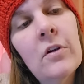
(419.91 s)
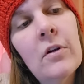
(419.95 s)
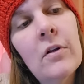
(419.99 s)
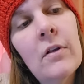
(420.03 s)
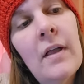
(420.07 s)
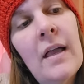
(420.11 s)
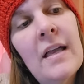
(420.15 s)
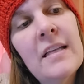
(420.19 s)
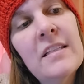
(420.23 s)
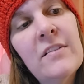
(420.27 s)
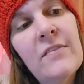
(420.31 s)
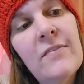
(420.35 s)

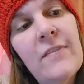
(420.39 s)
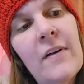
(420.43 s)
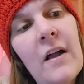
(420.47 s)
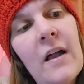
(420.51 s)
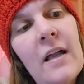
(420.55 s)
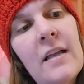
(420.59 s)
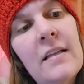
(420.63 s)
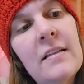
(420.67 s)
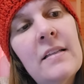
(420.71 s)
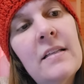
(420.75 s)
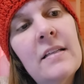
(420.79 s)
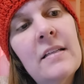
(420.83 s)

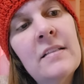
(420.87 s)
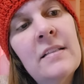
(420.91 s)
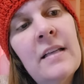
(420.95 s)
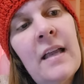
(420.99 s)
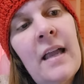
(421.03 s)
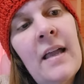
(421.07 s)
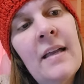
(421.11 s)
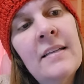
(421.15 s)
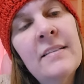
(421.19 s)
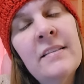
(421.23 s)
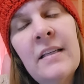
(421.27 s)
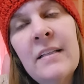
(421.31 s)
classifying this
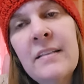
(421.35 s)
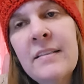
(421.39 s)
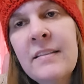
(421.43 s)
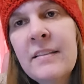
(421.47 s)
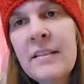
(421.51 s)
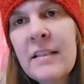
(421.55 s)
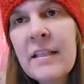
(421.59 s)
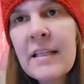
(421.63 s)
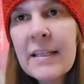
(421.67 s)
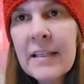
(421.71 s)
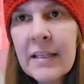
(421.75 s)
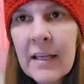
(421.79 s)
as a
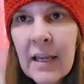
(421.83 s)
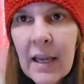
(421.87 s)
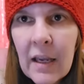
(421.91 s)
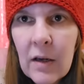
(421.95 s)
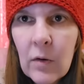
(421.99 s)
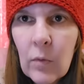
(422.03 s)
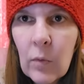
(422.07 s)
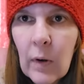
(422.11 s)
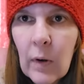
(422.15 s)
DK